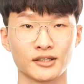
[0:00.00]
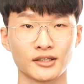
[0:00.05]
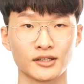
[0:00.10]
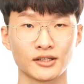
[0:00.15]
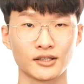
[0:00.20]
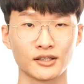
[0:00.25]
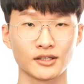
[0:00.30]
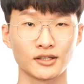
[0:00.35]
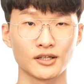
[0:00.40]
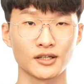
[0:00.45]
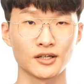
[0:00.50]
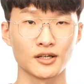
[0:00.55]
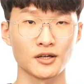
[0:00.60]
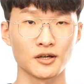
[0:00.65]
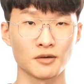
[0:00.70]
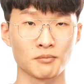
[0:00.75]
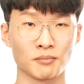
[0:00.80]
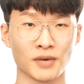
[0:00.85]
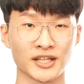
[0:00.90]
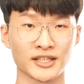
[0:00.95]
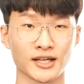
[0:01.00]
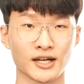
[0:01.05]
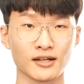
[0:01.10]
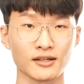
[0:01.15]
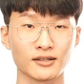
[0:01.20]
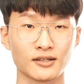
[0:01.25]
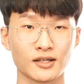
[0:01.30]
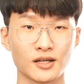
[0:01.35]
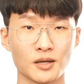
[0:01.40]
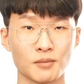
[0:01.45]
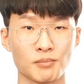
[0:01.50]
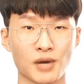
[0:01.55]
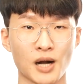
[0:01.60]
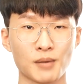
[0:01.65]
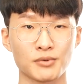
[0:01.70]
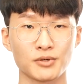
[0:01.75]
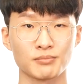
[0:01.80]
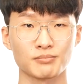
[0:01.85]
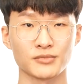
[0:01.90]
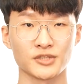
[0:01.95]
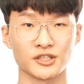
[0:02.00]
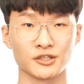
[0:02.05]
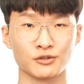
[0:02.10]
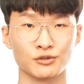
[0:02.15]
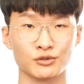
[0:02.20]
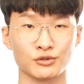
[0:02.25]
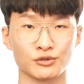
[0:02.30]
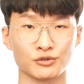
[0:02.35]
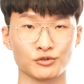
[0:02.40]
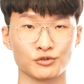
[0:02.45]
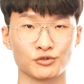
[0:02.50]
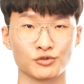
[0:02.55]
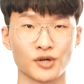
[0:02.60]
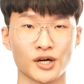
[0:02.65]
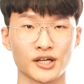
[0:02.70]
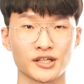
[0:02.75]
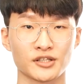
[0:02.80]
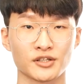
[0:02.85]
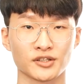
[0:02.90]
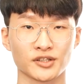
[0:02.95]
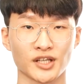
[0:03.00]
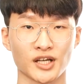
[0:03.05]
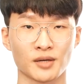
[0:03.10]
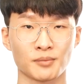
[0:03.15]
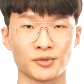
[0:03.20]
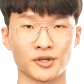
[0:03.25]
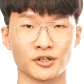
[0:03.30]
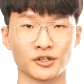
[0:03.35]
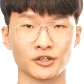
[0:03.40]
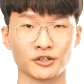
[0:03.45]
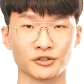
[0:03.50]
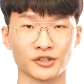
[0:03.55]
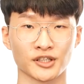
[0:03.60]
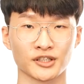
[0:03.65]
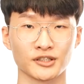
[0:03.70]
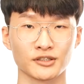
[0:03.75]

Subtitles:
processes that come before a component is drawn.